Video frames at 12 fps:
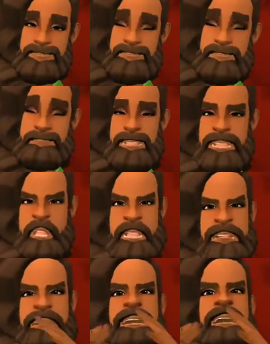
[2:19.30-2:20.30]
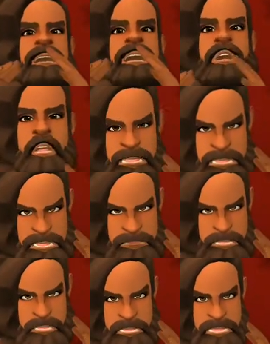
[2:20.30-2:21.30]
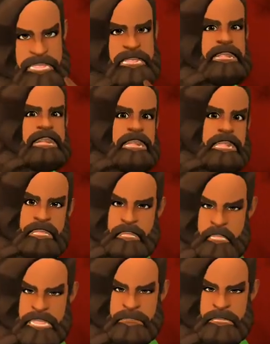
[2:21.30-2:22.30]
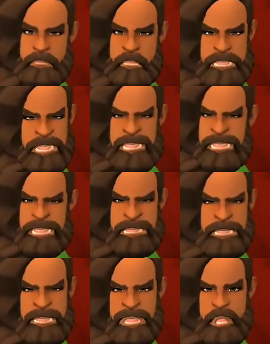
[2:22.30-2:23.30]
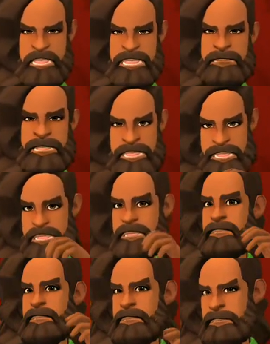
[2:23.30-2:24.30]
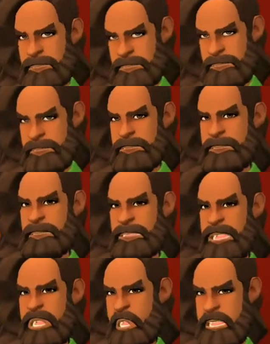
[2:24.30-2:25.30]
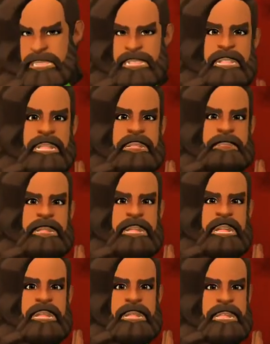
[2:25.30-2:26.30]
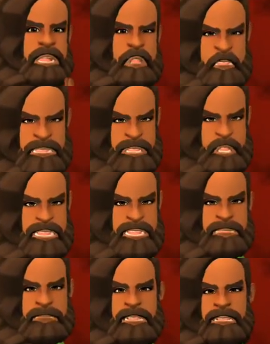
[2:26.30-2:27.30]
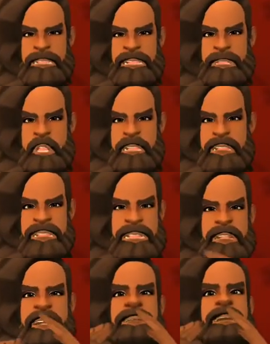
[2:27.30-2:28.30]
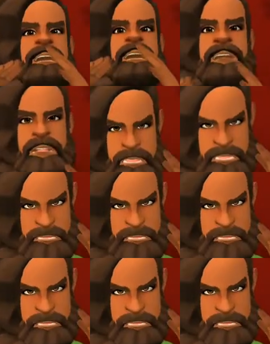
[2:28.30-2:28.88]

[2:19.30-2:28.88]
The two divided into a steamer train carrying only the most egregiously rotted melons. Dunkel's leg completely caught fire when they passed the mortar fire from a sheepherder's